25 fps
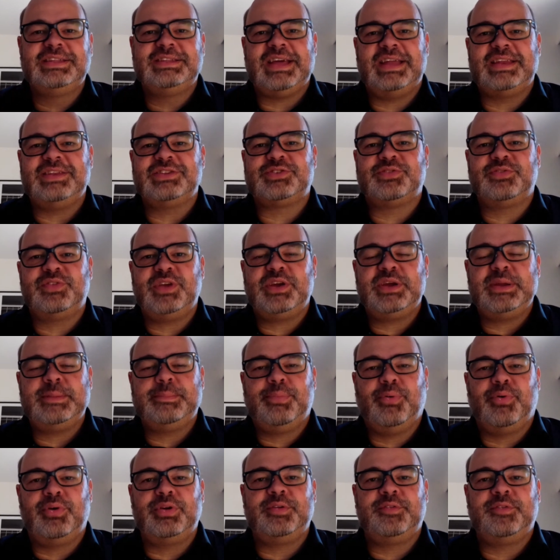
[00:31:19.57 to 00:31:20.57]
that it's very
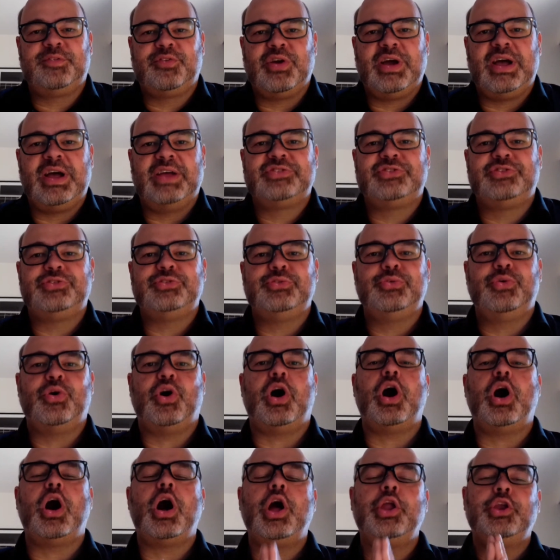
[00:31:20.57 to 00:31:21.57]
important for us to
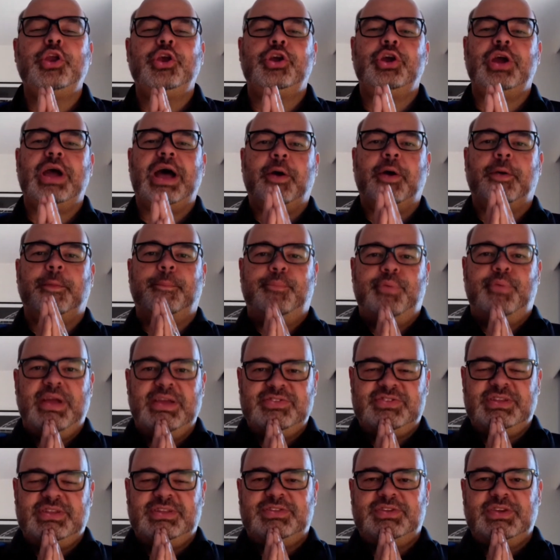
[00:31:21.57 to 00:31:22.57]
honor our
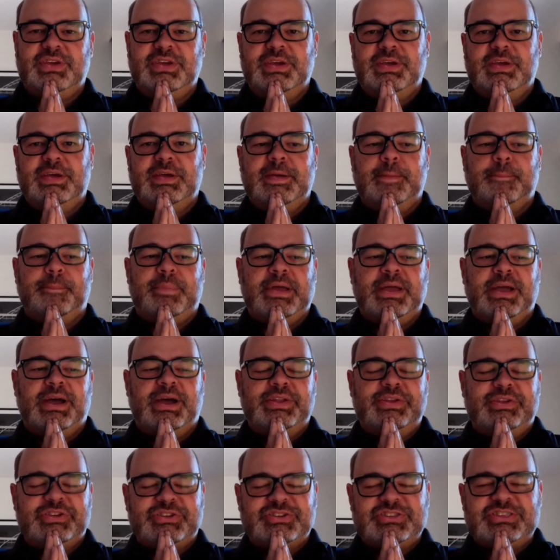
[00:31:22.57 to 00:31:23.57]
present by
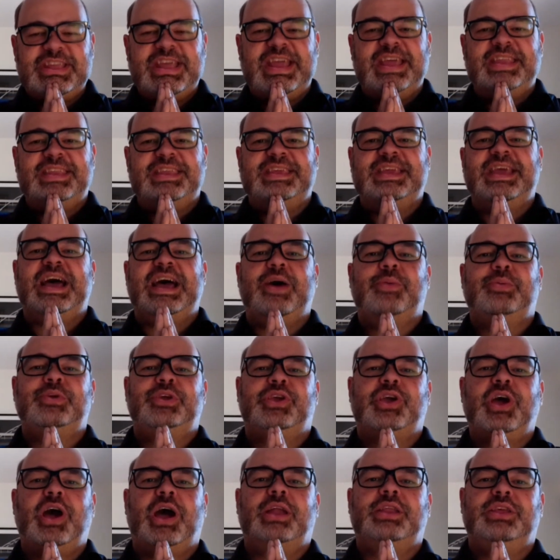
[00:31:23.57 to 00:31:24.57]
understanding how we
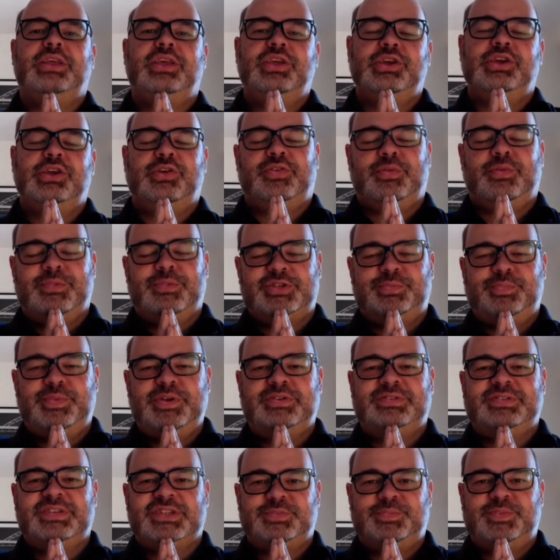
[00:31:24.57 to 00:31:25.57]
got here from a
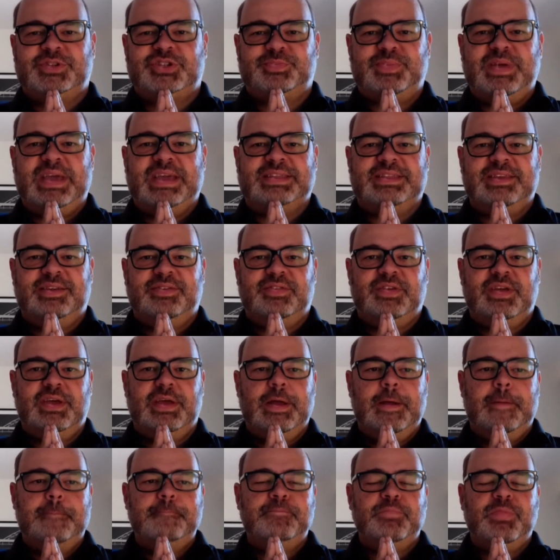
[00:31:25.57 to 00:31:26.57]
Spiritist perspective,
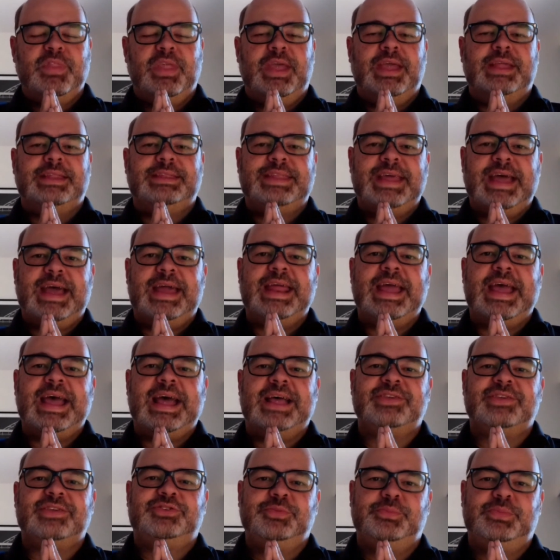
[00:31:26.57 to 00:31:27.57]
and that
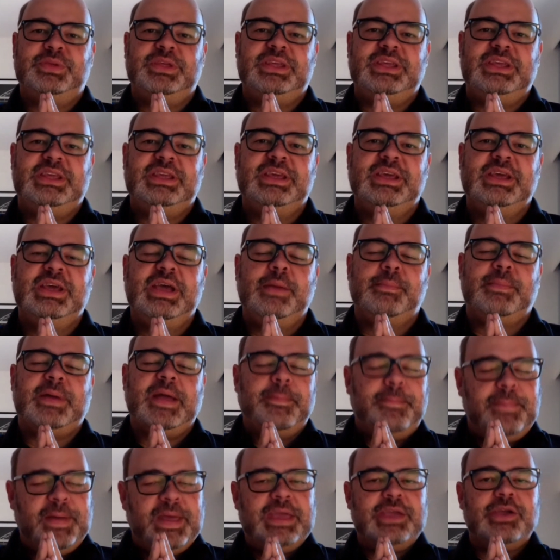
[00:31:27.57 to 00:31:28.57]
has to be
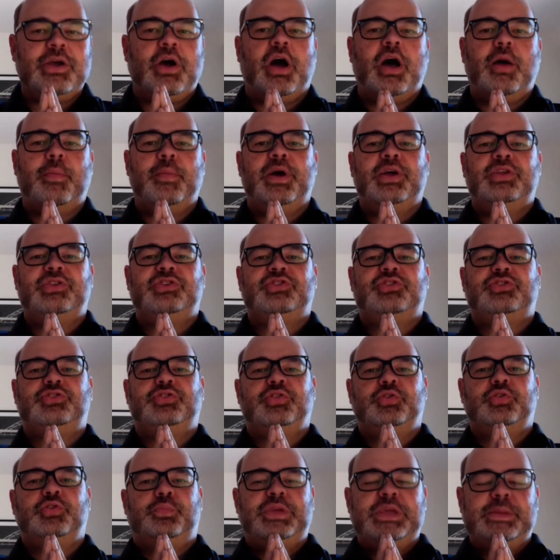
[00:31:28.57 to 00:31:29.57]
by paying homage
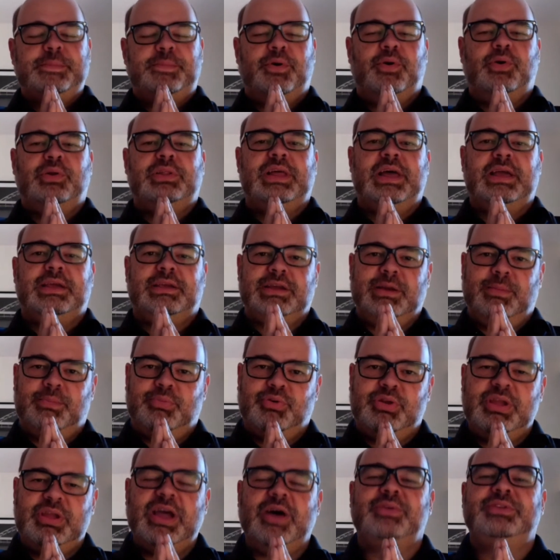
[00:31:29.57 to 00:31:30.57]
to people like
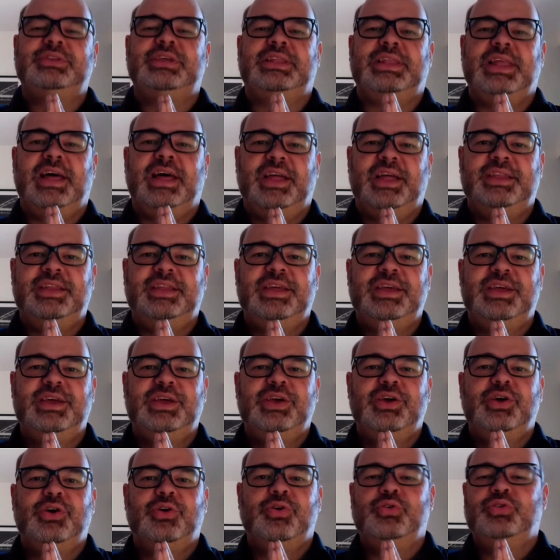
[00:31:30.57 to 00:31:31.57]
Gabriel Delanne,
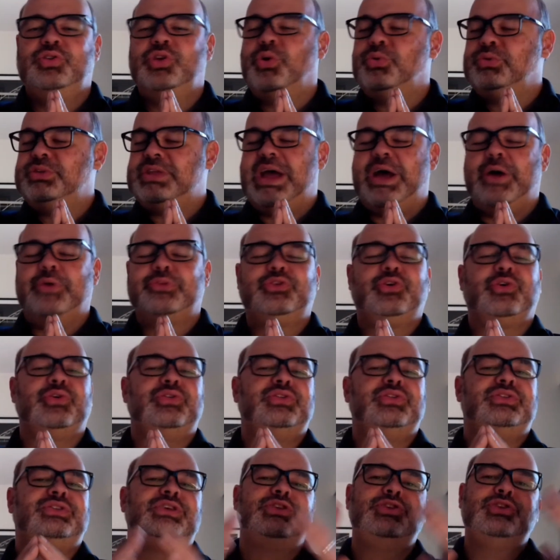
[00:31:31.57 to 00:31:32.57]
who no doubt
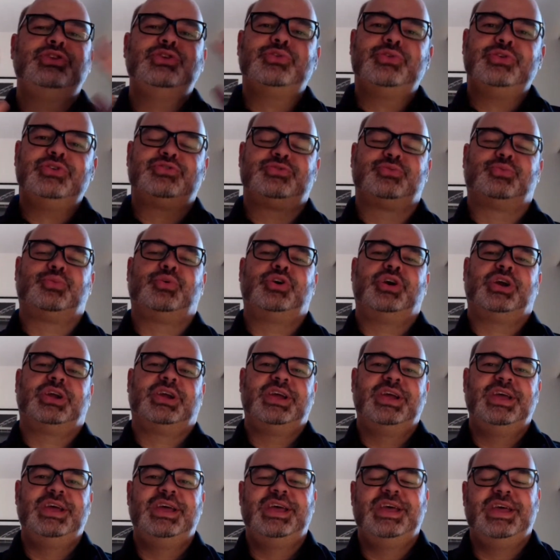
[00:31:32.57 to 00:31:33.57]
continue his
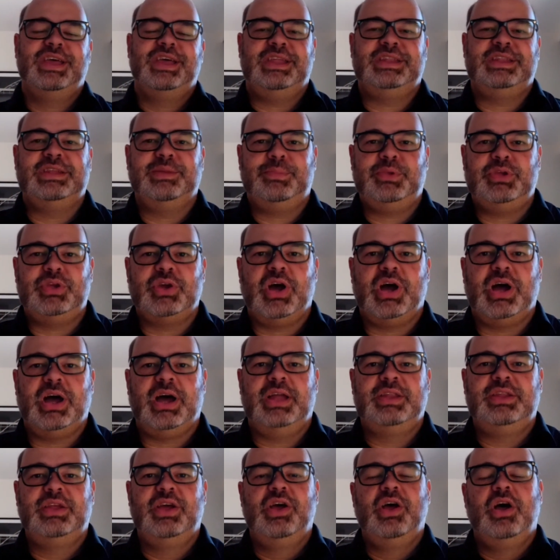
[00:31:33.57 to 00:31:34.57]
work in the
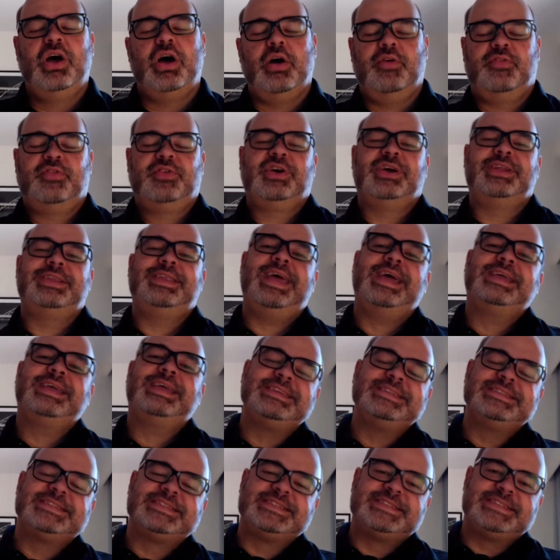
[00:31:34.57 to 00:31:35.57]
beyond of
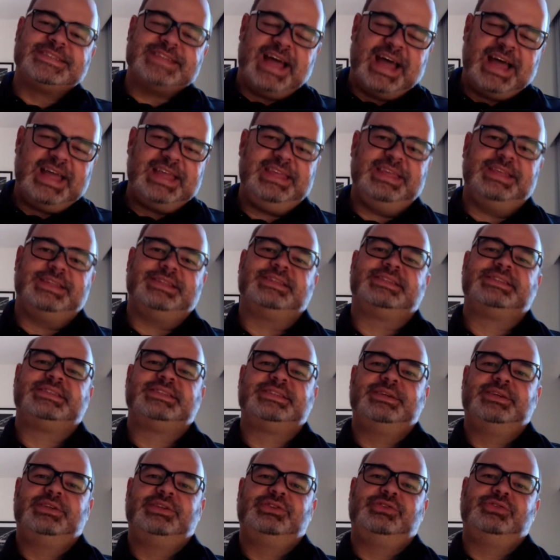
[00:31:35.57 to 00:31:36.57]
connecting
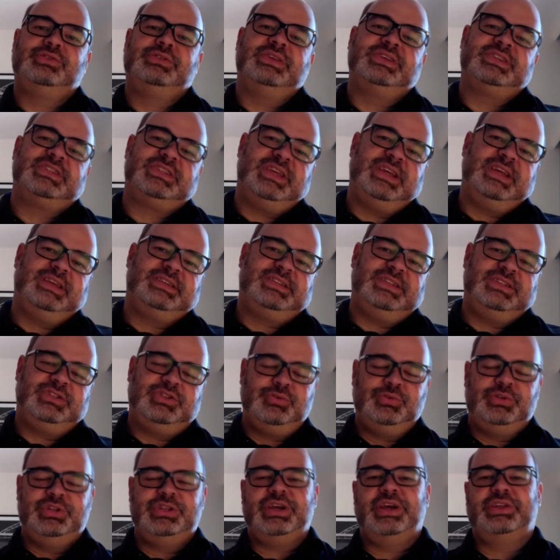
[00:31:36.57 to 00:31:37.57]
science to
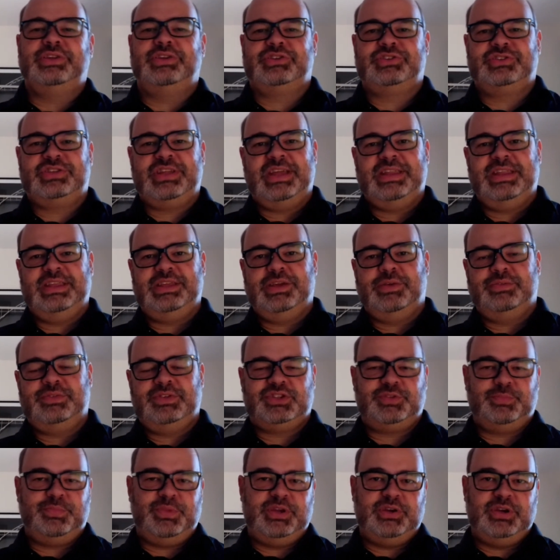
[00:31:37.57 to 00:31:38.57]
the understanding of
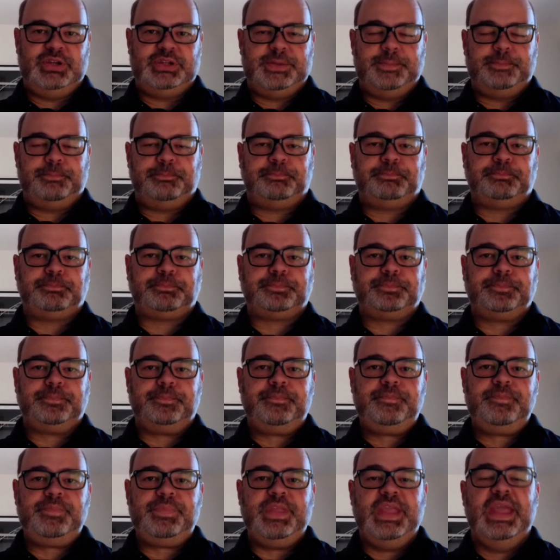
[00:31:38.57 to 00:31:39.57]
the Spirit.
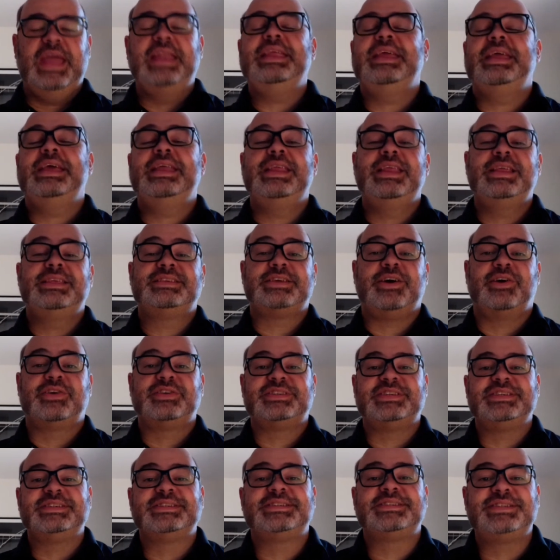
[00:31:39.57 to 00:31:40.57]
And it is
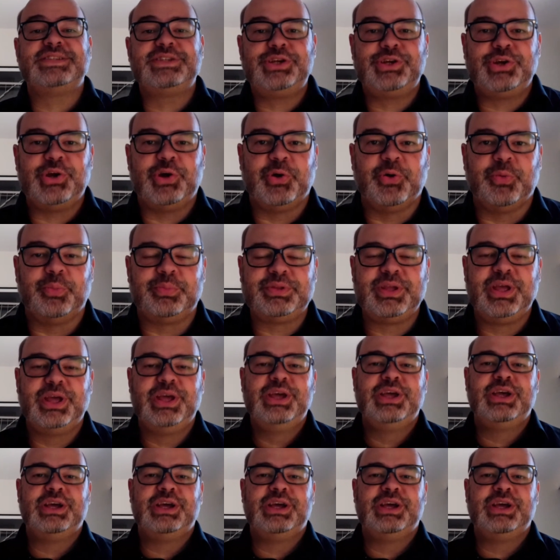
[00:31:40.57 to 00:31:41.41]
our sincere hope